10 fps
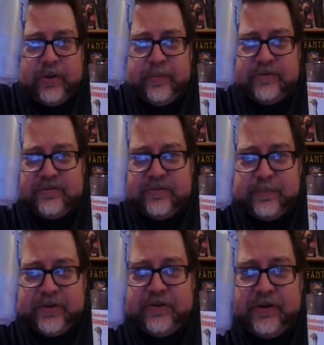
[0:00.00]
Almost
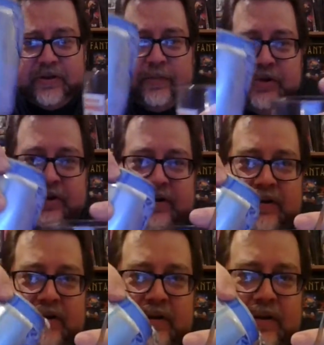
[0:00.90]
spilled on the computer.
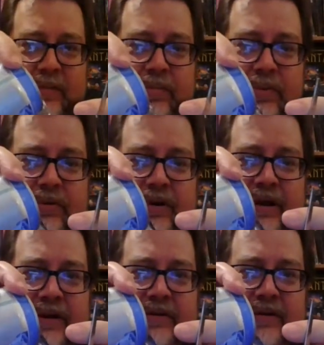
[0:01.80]
Pour it
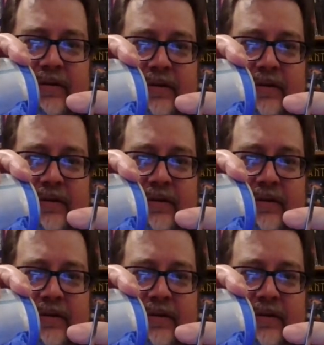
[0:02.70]
out.